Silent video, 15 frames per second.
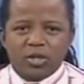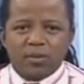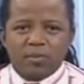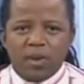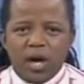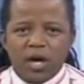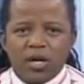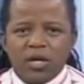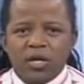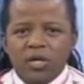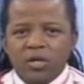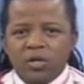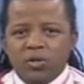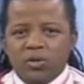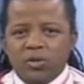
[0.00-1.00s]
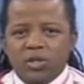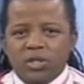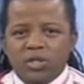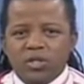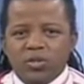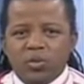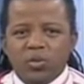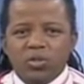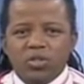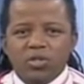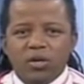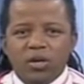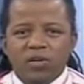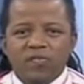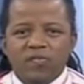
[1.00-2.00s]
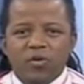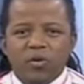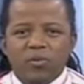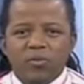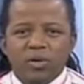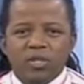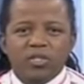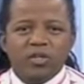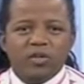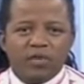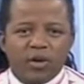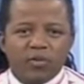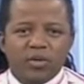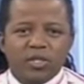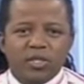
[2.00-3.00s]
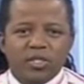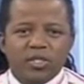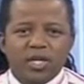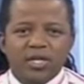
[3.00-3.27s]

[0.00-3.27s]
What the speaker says: J.Mare, who is also a former resident of Irene,